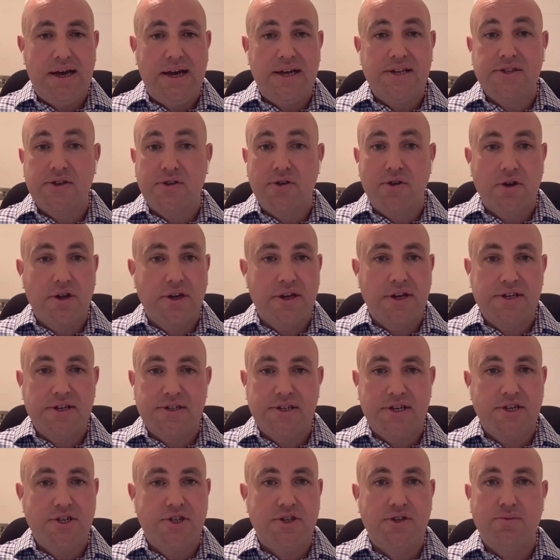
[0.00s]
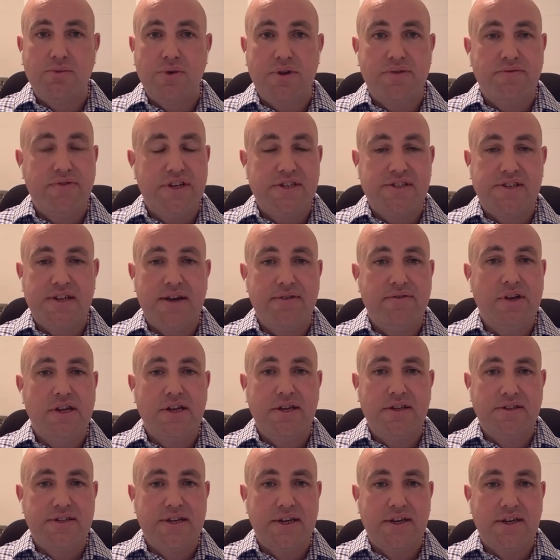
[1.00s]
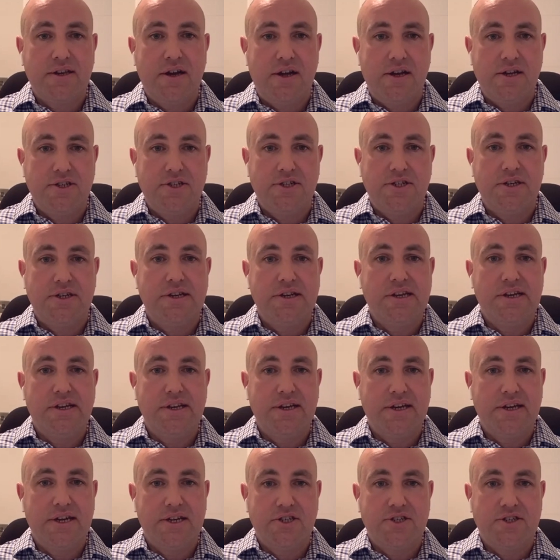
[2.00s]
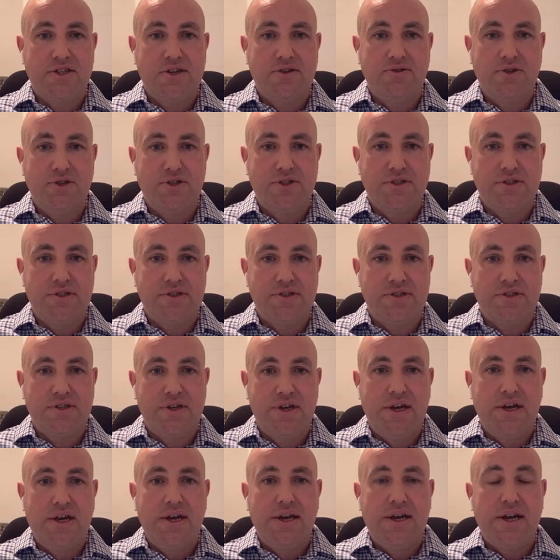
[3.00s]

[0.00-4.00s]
As an organization, we invest heavily in technology and leading edge solutions.